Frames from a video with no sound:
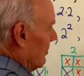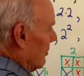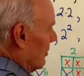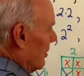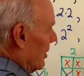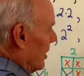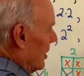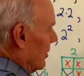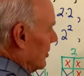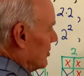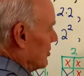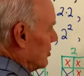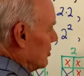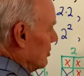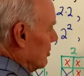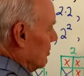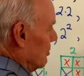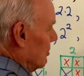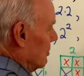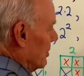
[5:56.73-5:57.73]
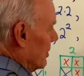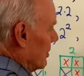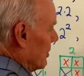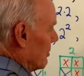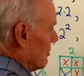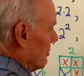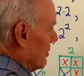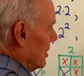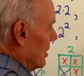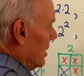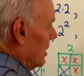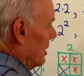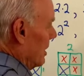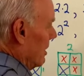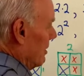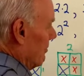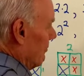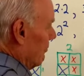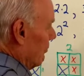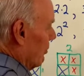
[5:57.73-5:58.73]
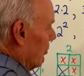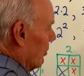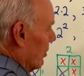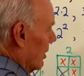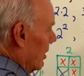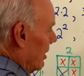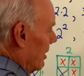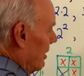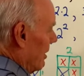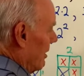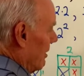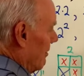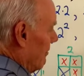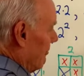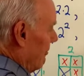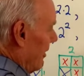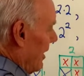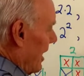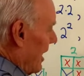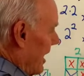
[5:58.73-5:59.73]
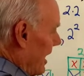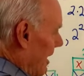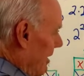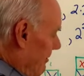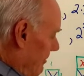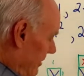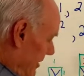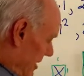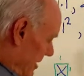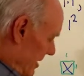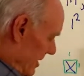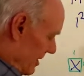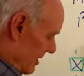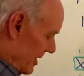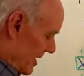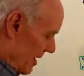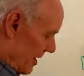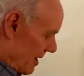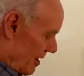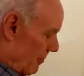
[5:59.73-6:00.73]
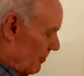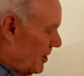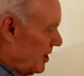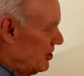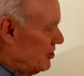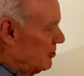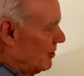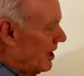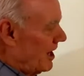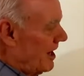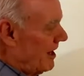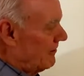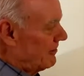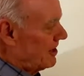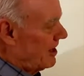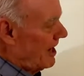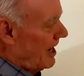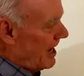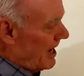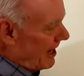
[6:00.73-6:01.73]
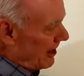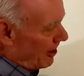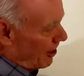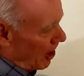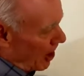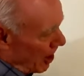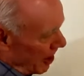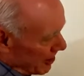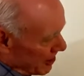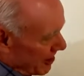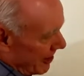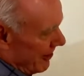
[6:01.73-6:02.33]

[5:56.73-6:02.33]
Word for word: 1, 2, 3, 4, 5. Now how many do I have to add on to